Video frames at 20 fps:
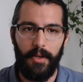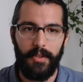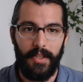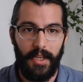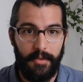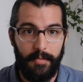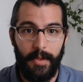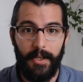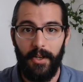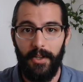I
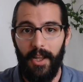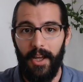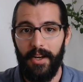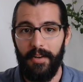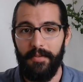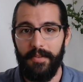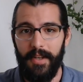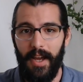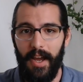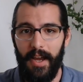spend a lot
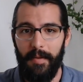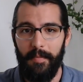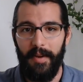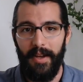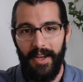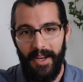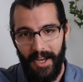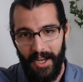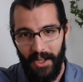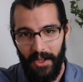of time
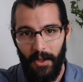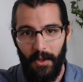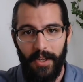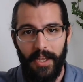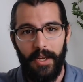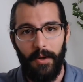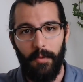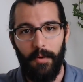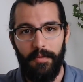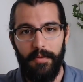looking
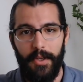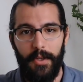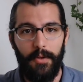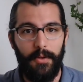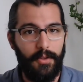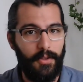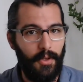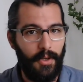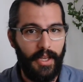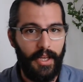at
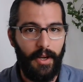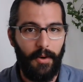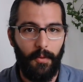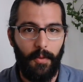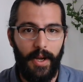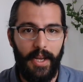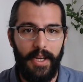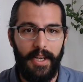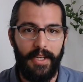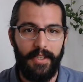reviews, looking at
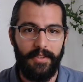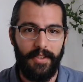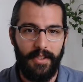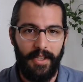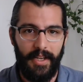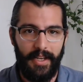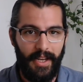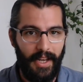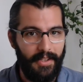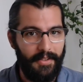ratings, and
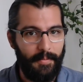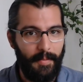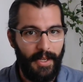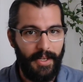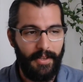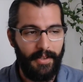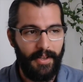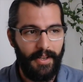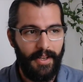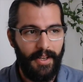like I
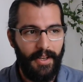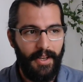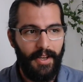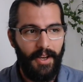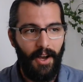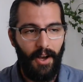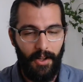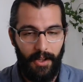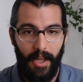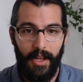spend
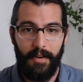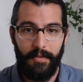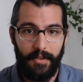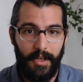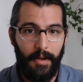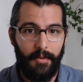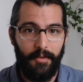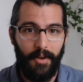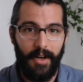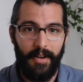a lot of
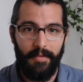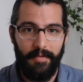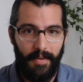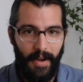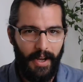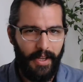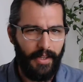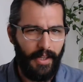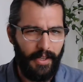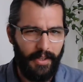time trying to
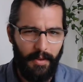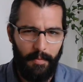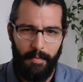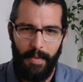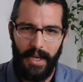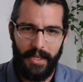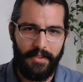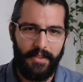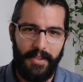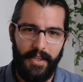find like the
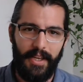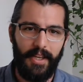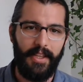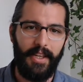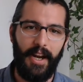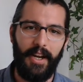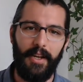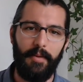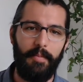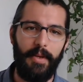best thing that
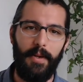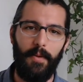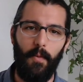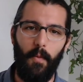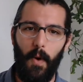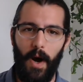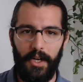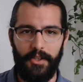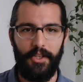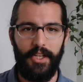I could be
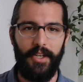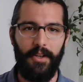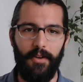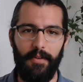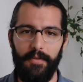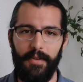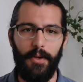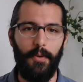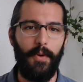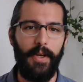watching or
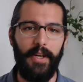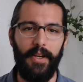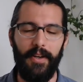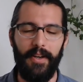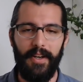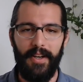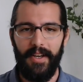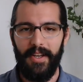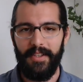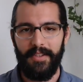viewing. Or
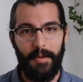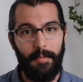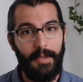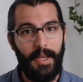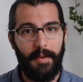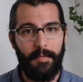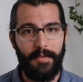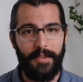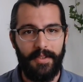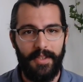
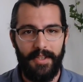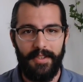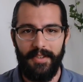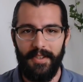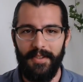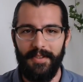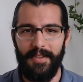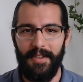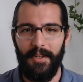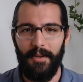sometimes
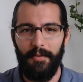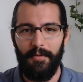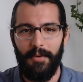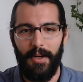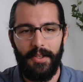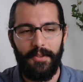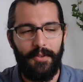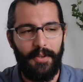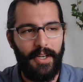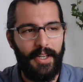it's a little
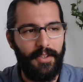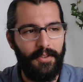frustrating.